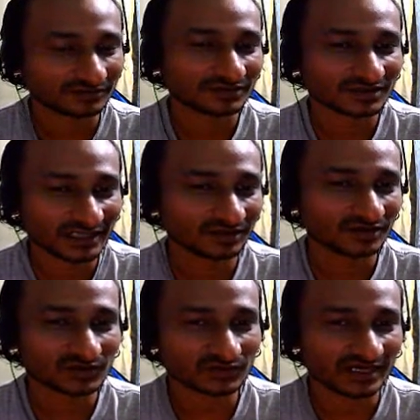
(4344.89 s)
It's like
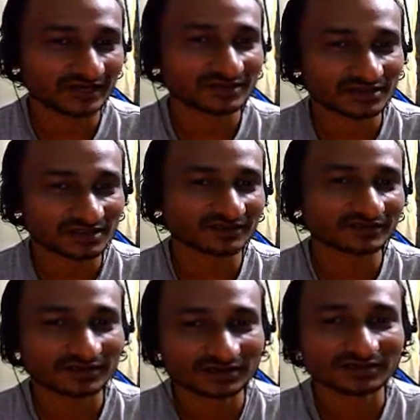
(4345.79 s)
housewives and stuff.
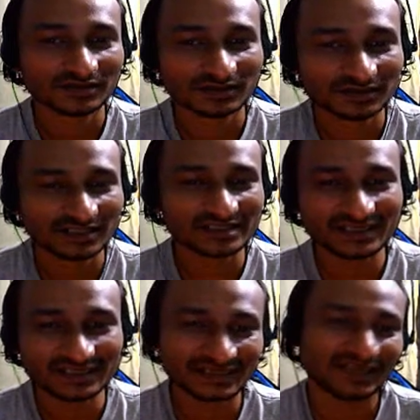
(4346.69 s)
It's late